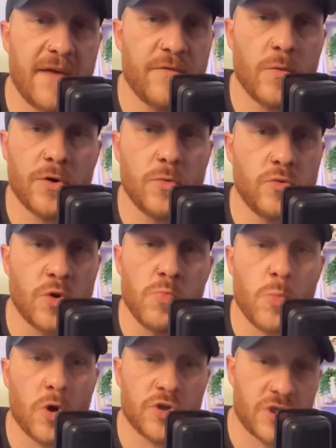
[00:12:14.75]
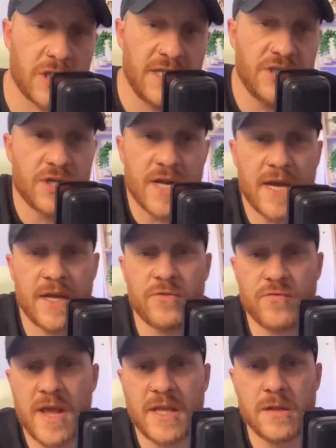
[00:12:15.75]
Everyone who don't watch Leeds
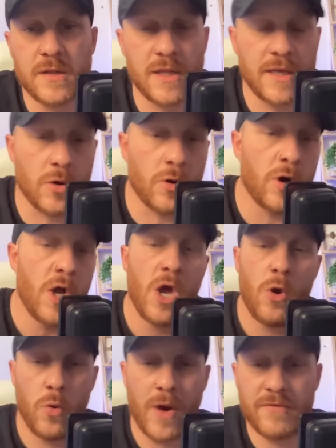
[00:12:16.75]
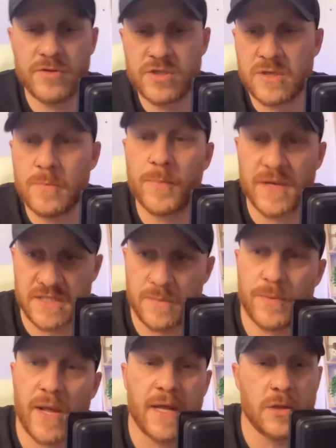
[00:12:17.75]
United regularly go, oh, Aronson, busy
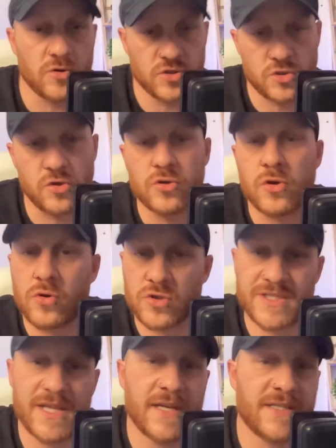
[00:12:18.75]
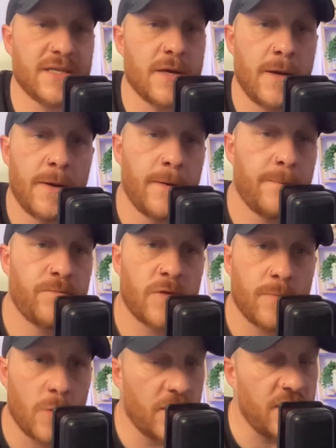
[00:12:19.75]
player, looks good, looks this.
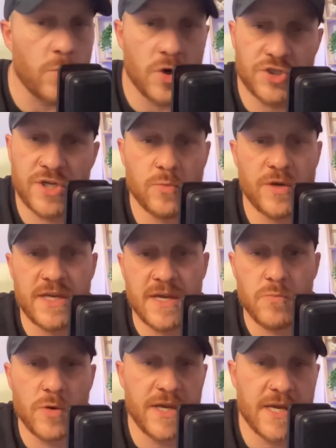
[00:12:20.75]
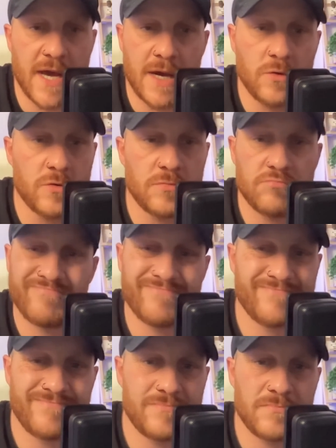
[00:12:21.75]
But when you watch it week in, week out,
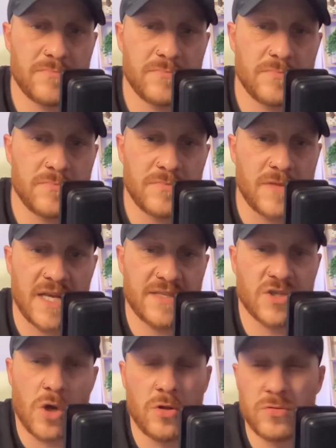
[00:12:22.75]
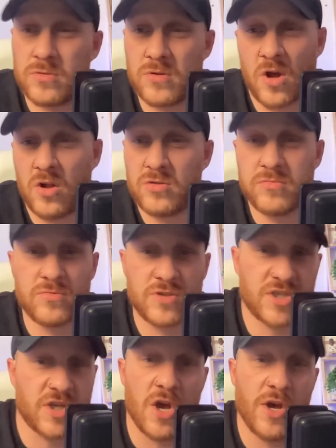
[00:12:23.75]
it's all
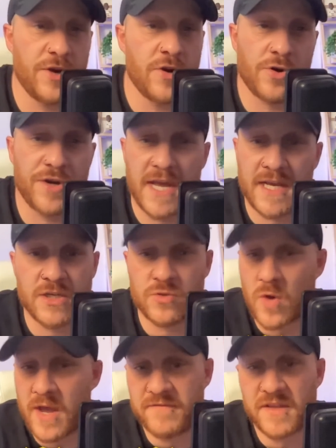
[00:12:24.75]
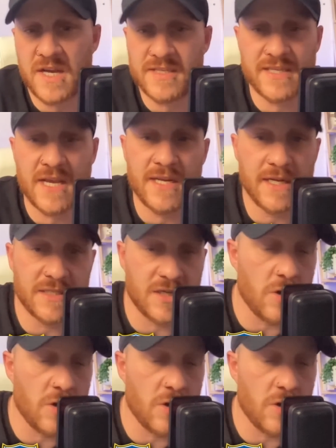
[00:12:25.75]
skirt and no knickers, whatever that saying is.